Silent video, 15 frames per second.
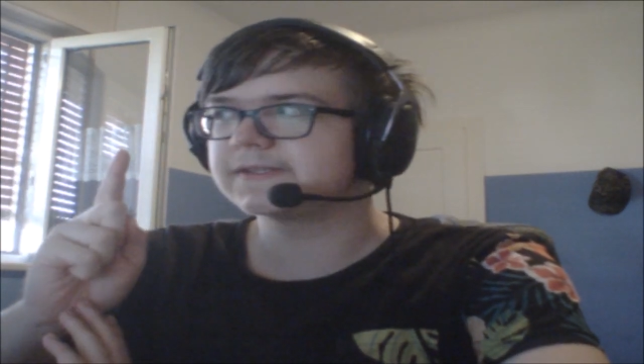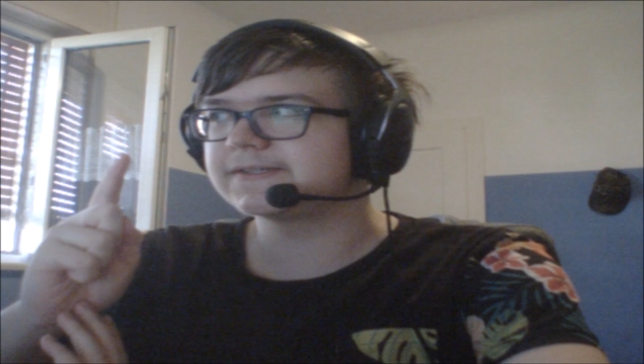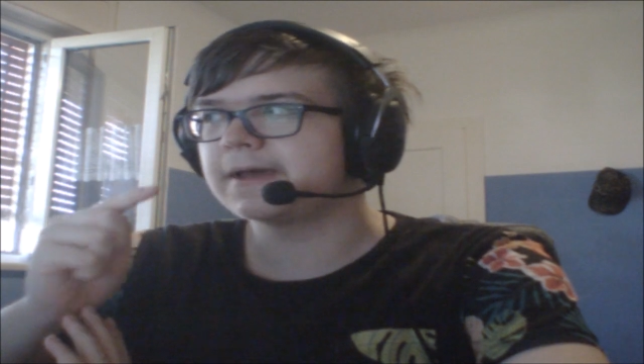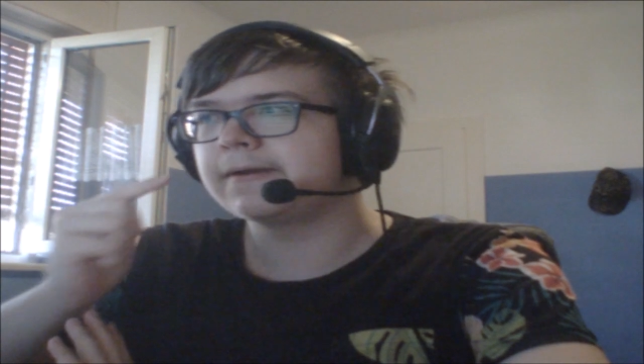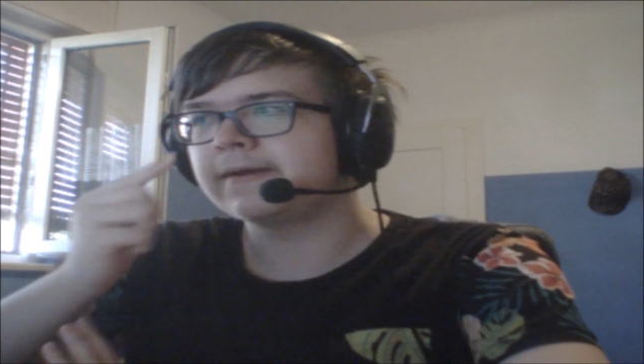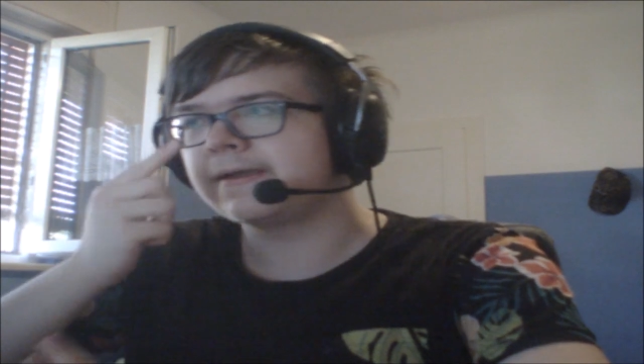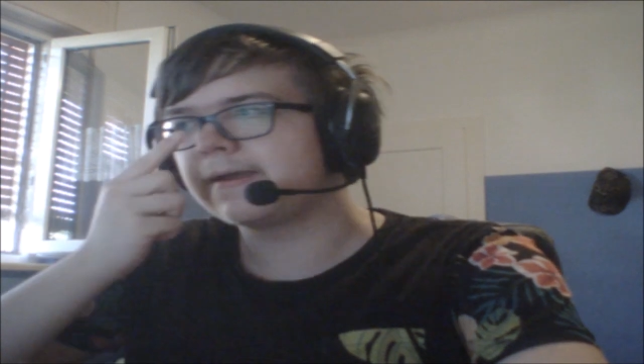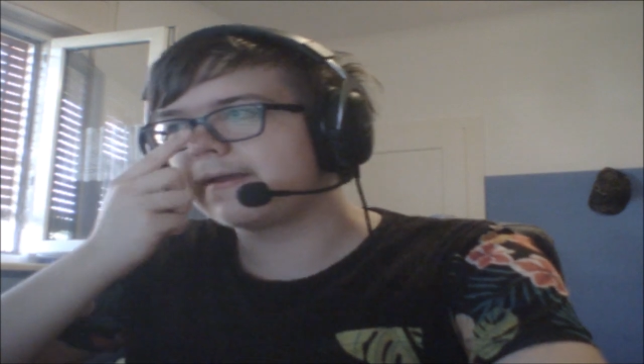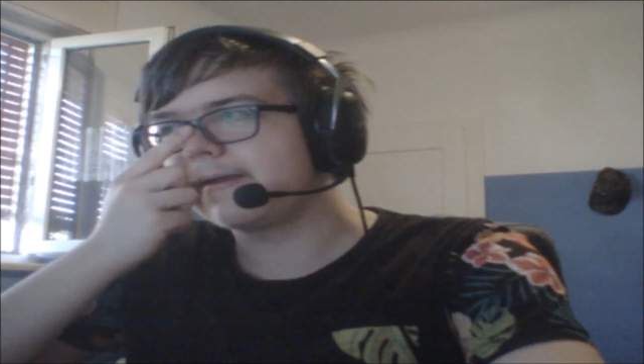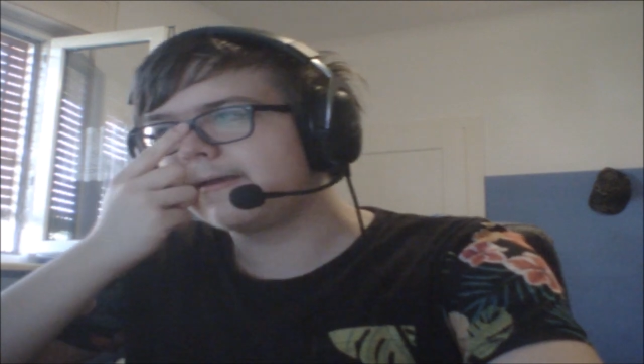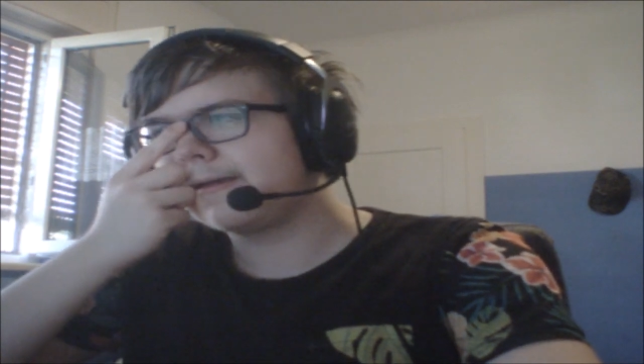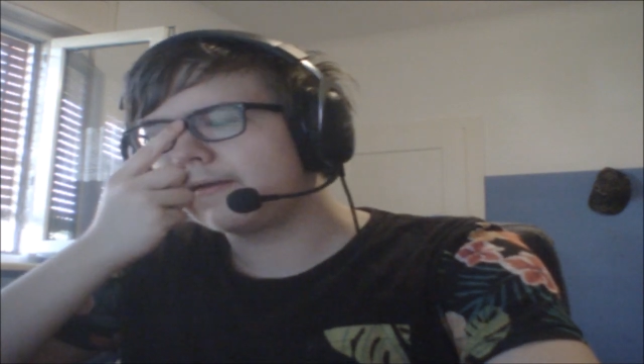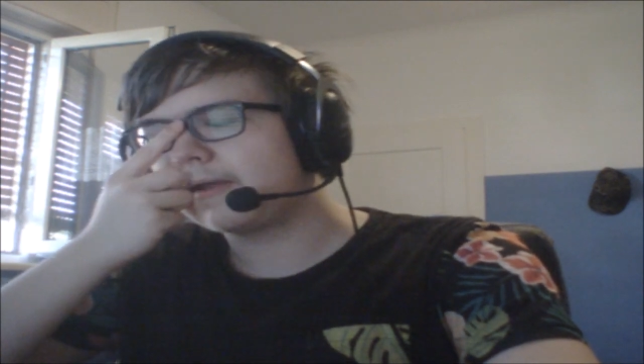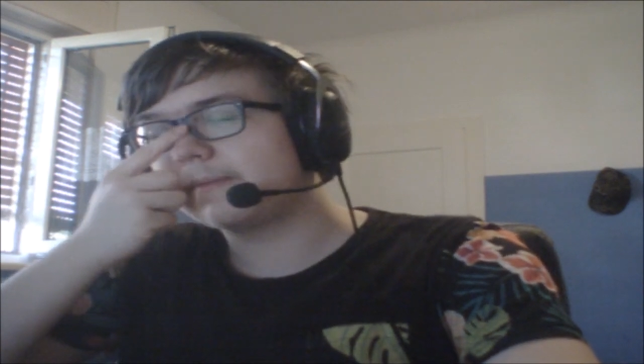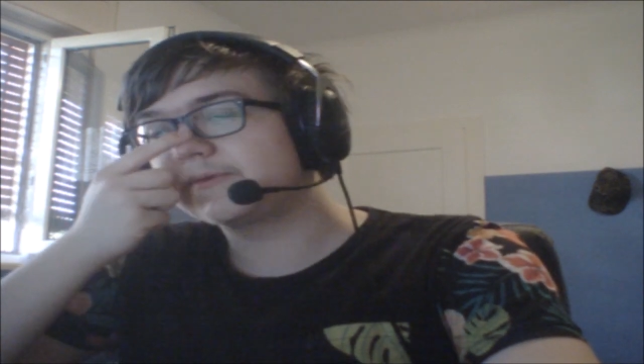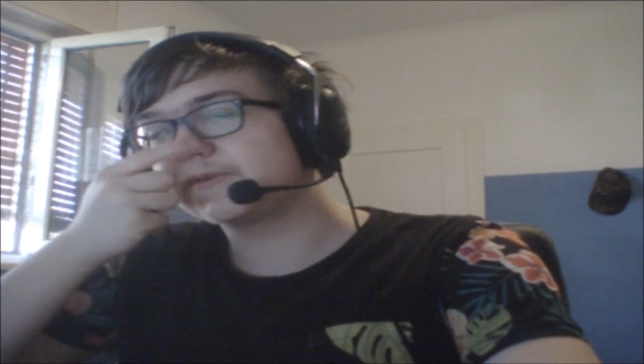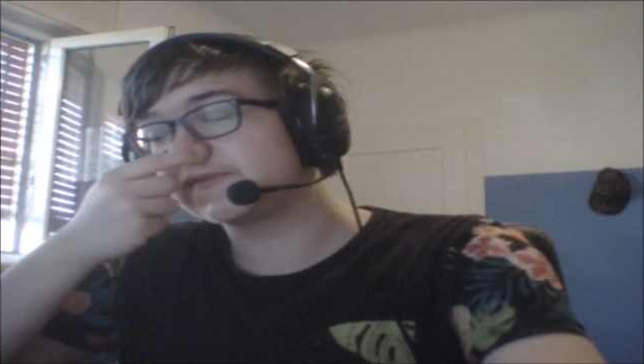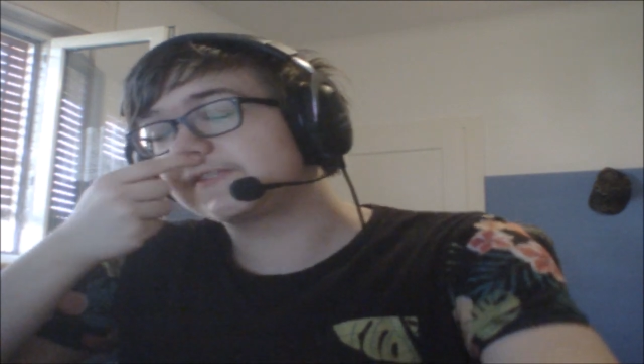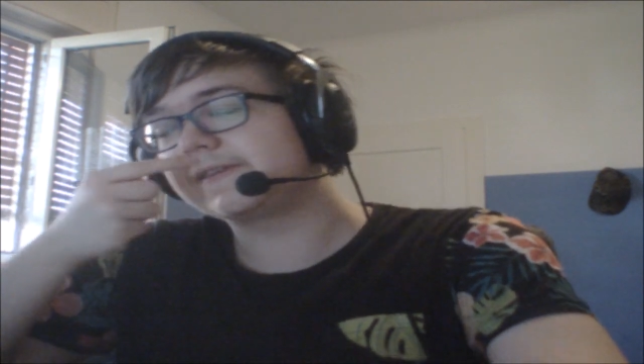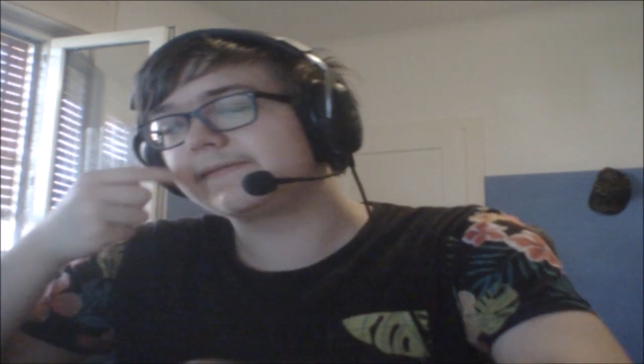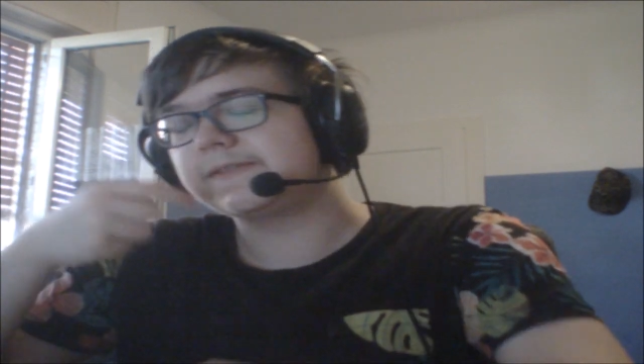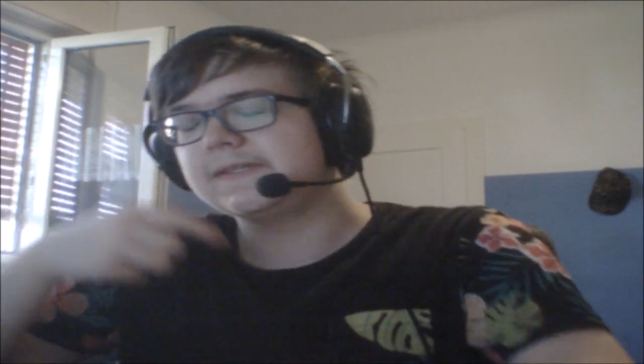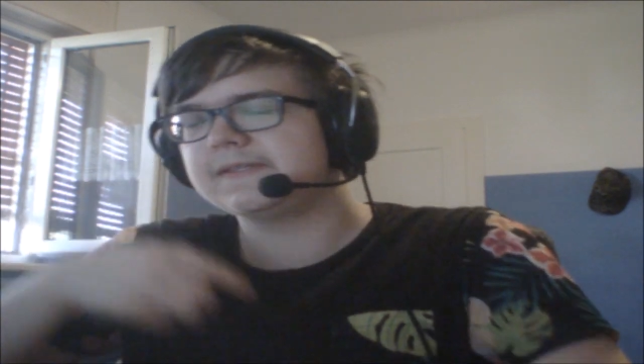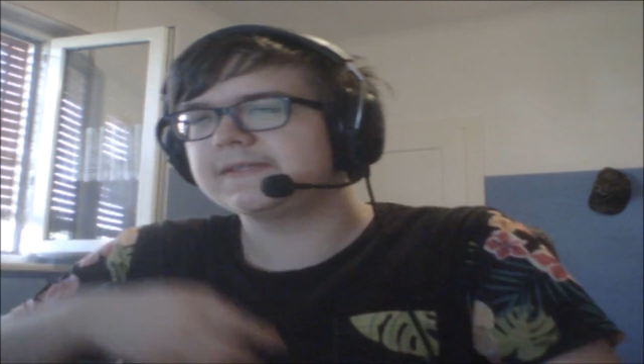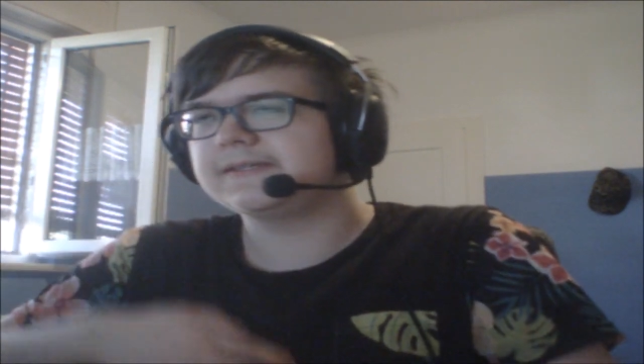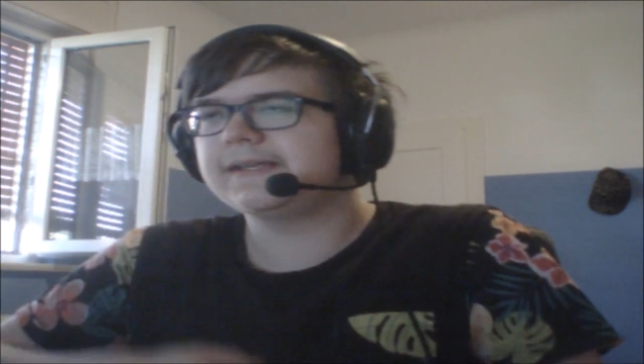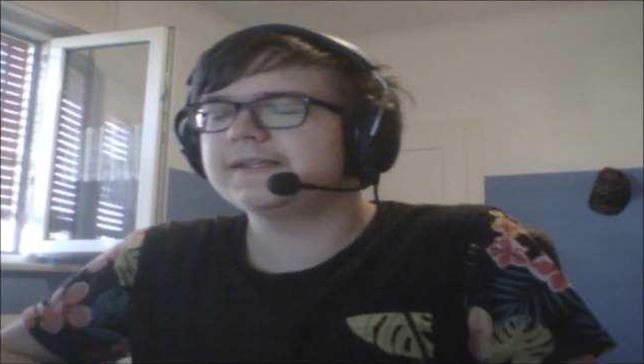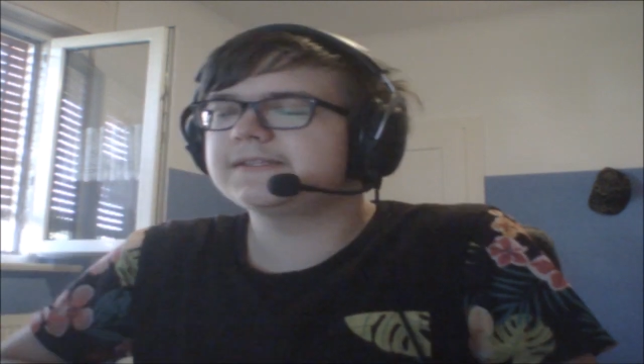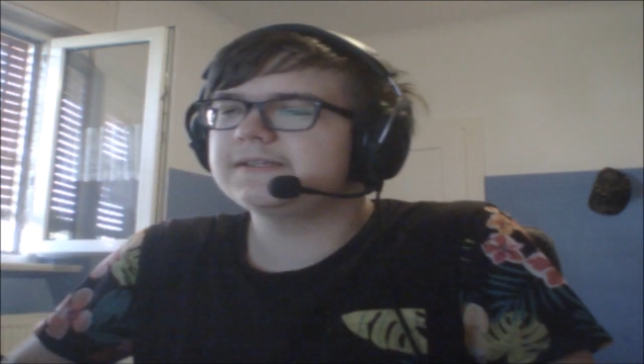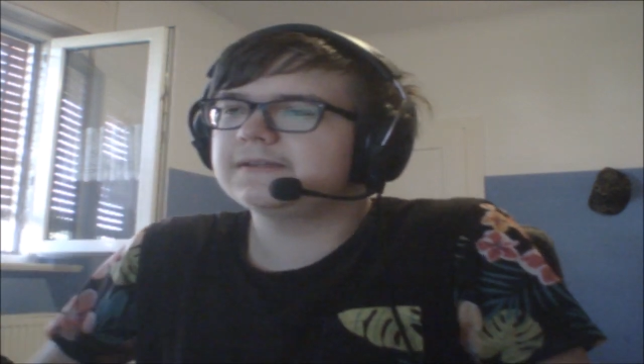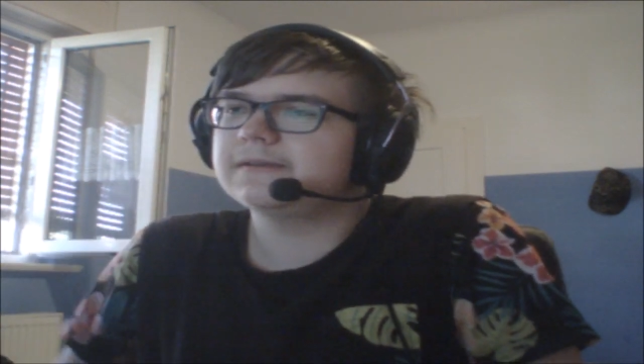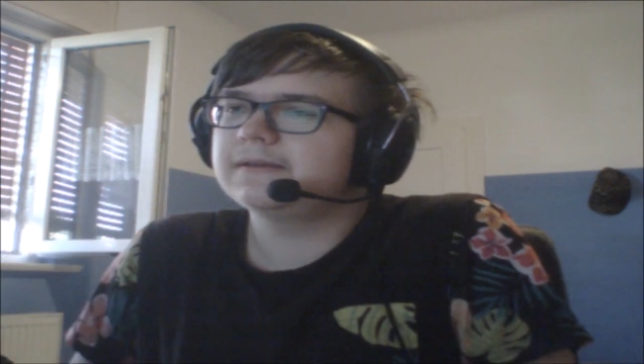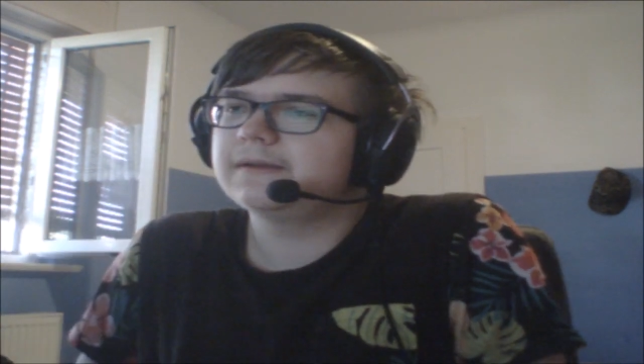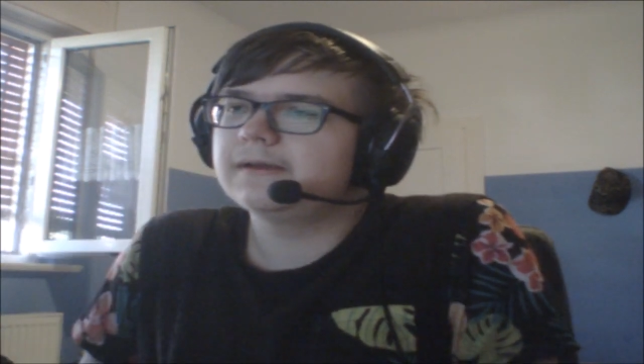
Saturday, episode 17 to 19.